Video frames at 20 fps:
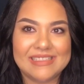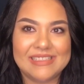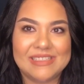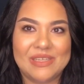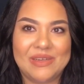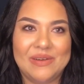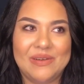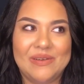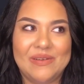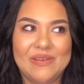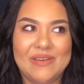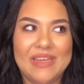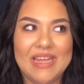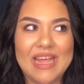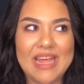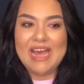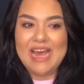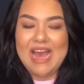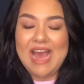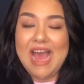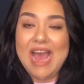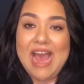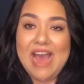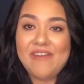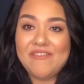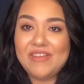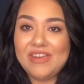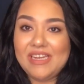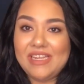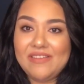So I
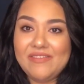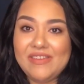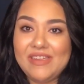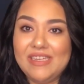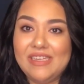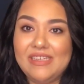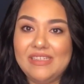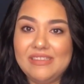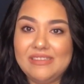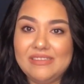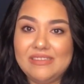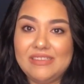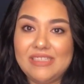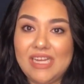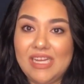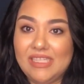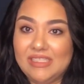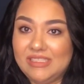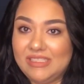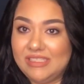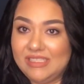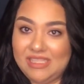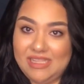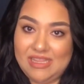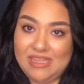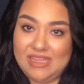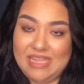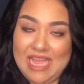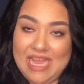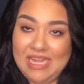haven't even touched
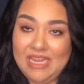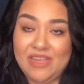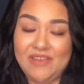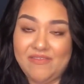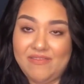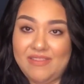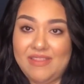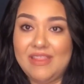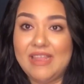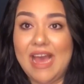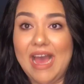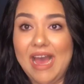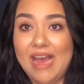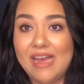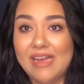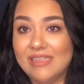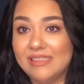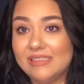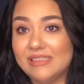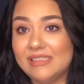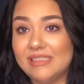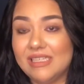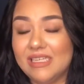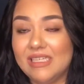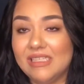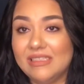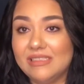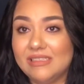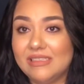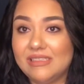any of that
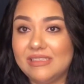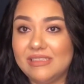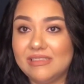since